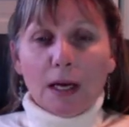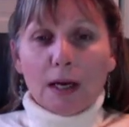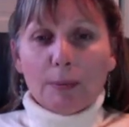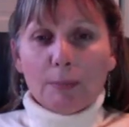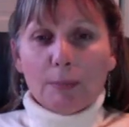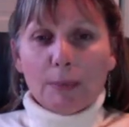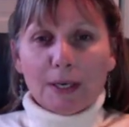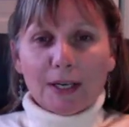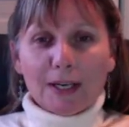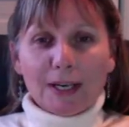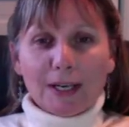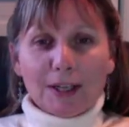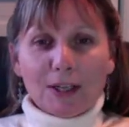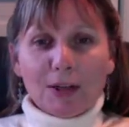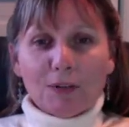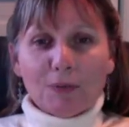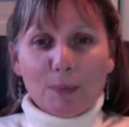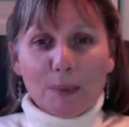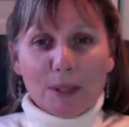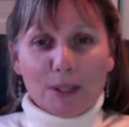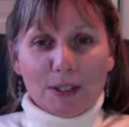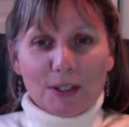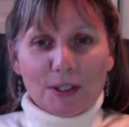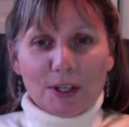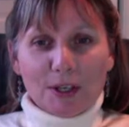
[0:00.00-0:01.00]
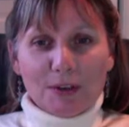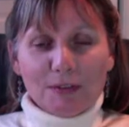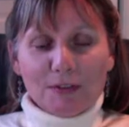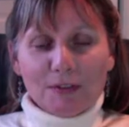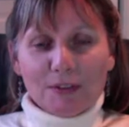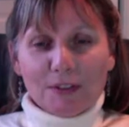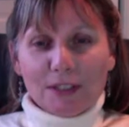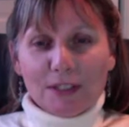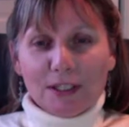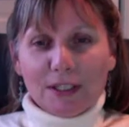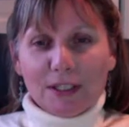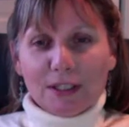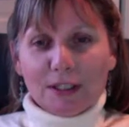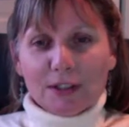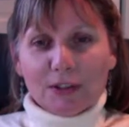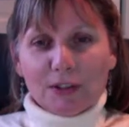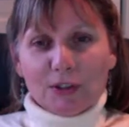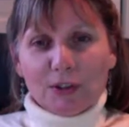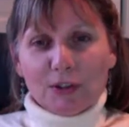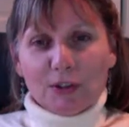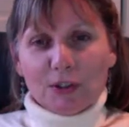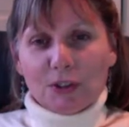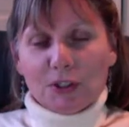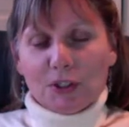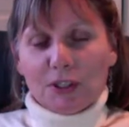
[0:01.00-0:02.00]
But I love myself, and I
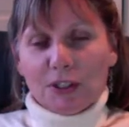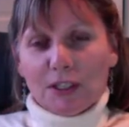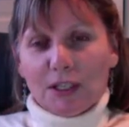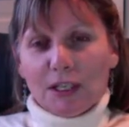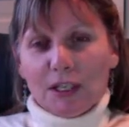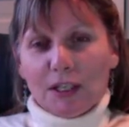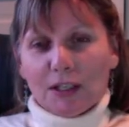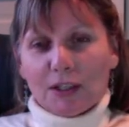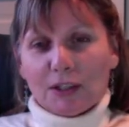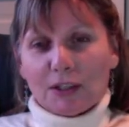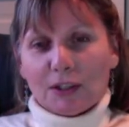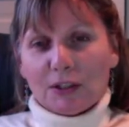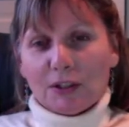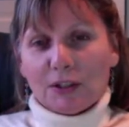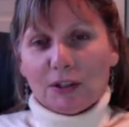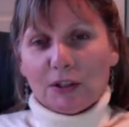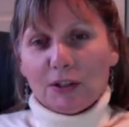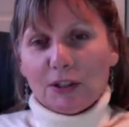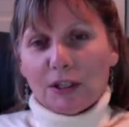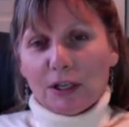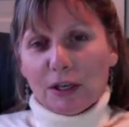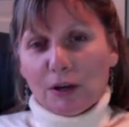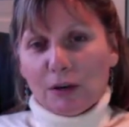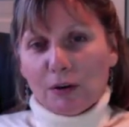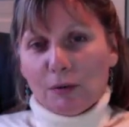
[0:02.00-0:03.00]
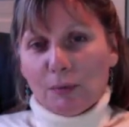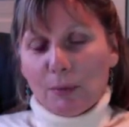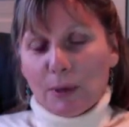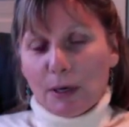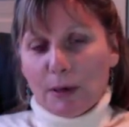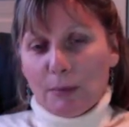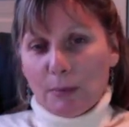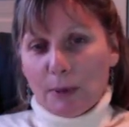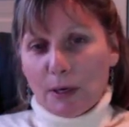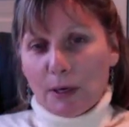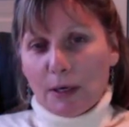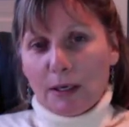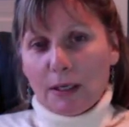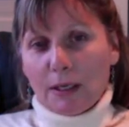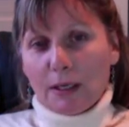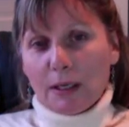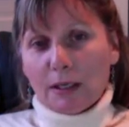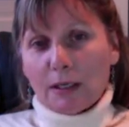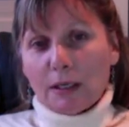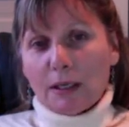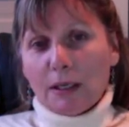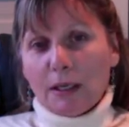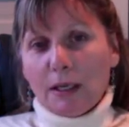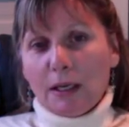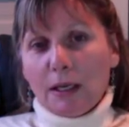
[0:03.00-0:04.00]
choose to take good care of my
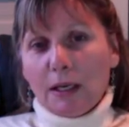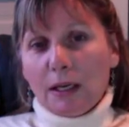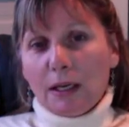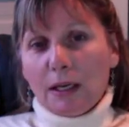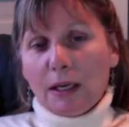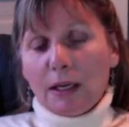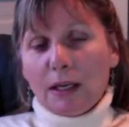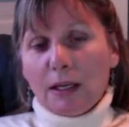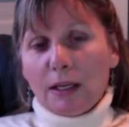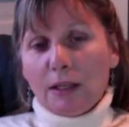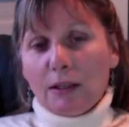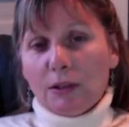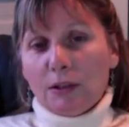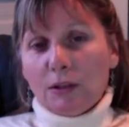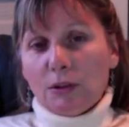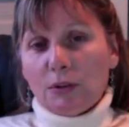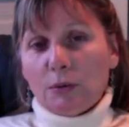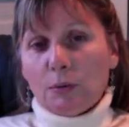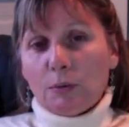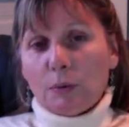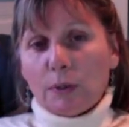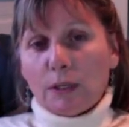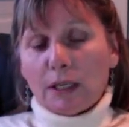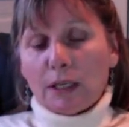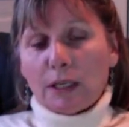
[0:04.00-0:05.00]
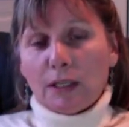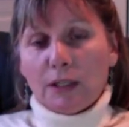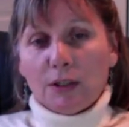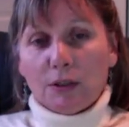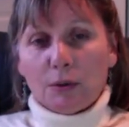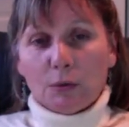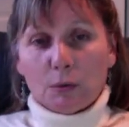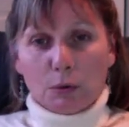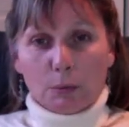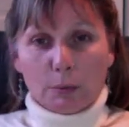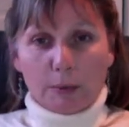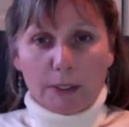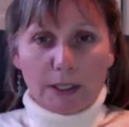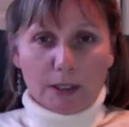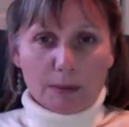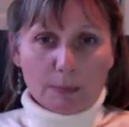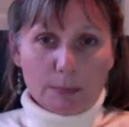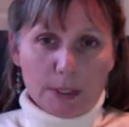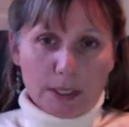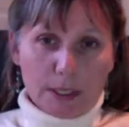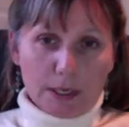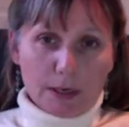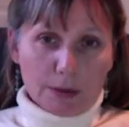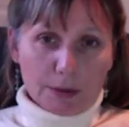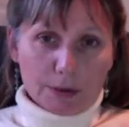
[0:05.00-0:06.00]
body and do what I know will make
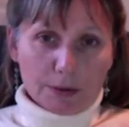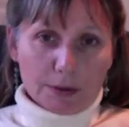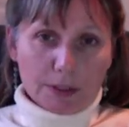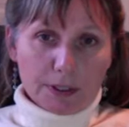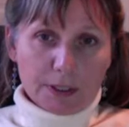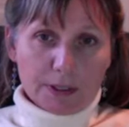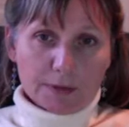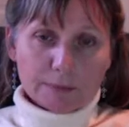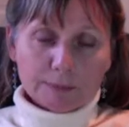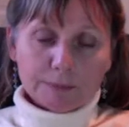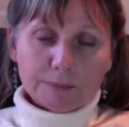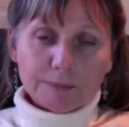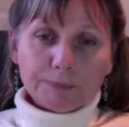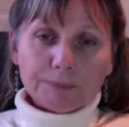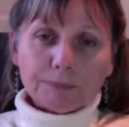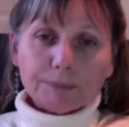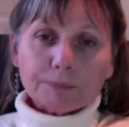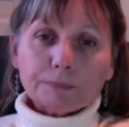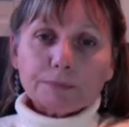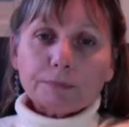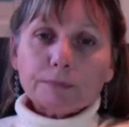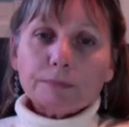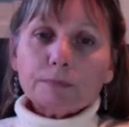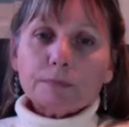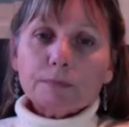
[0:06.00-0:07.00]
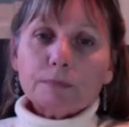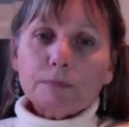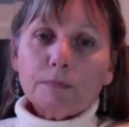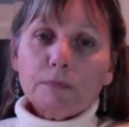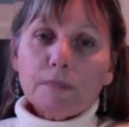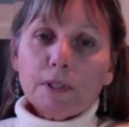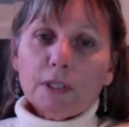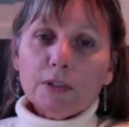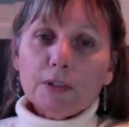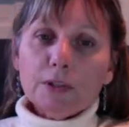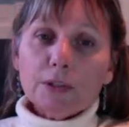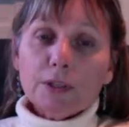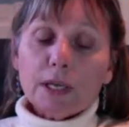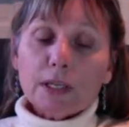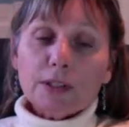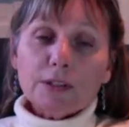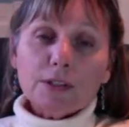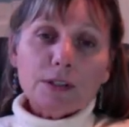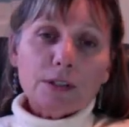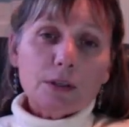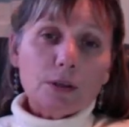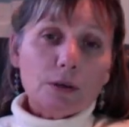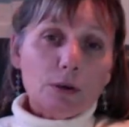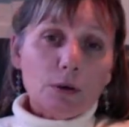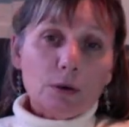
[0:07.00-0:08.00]
me healthy. So that's
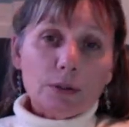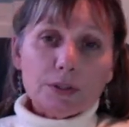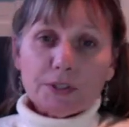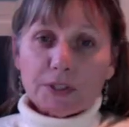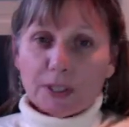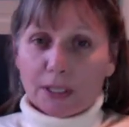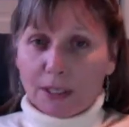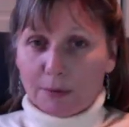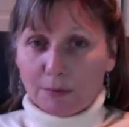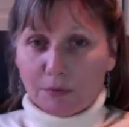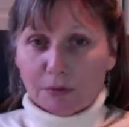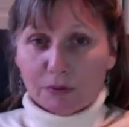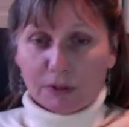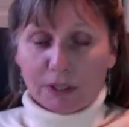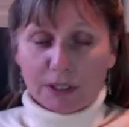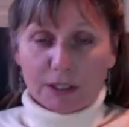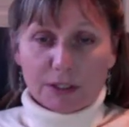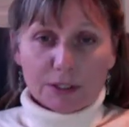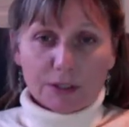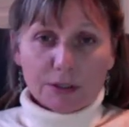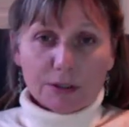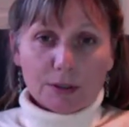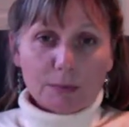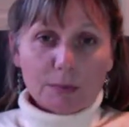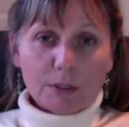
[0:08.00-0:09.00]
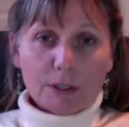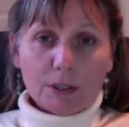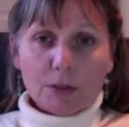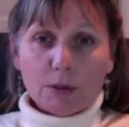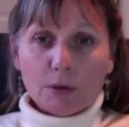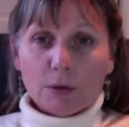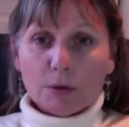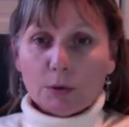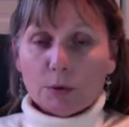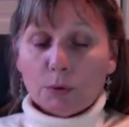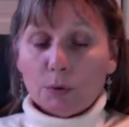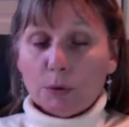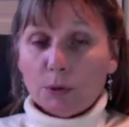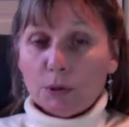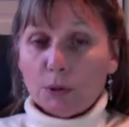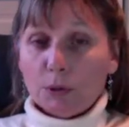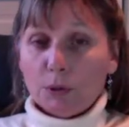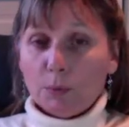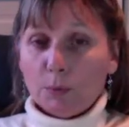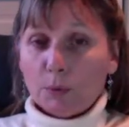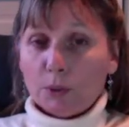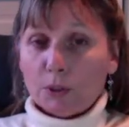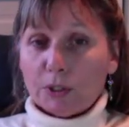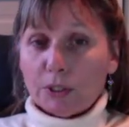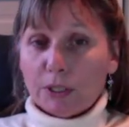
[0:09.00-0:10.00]
the whole setup phrase. Now I'm going to go through it 2
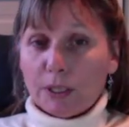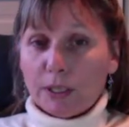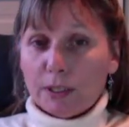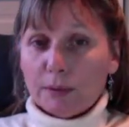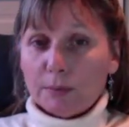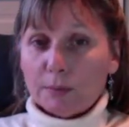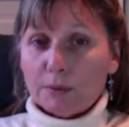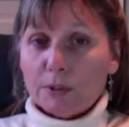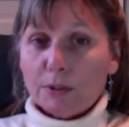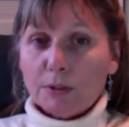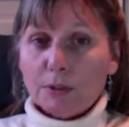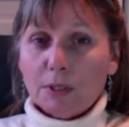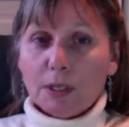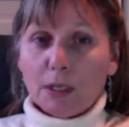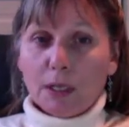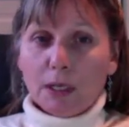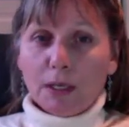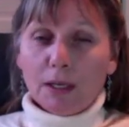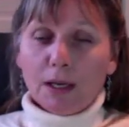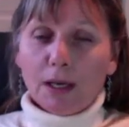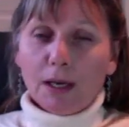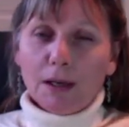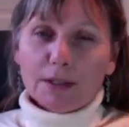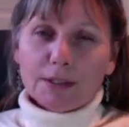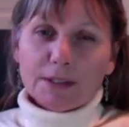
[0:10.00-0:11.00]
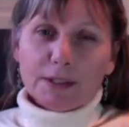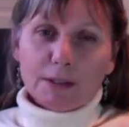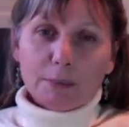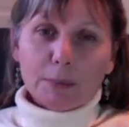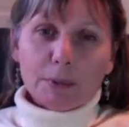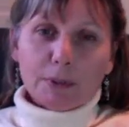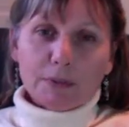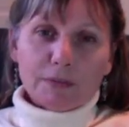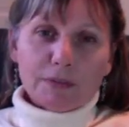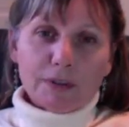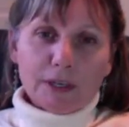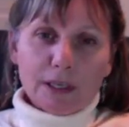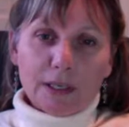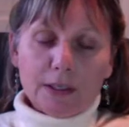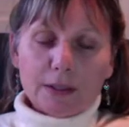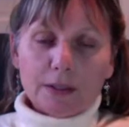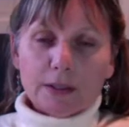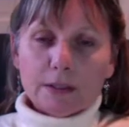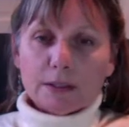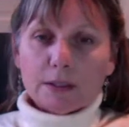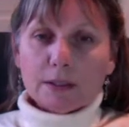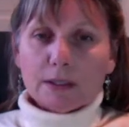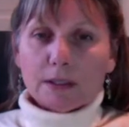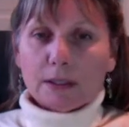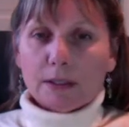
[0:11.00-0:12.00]
more times. I'll simplify it
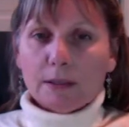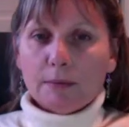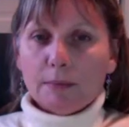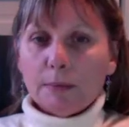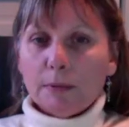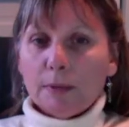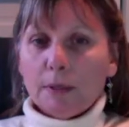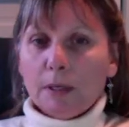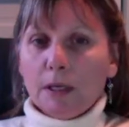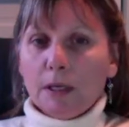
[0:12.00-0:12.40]
this time.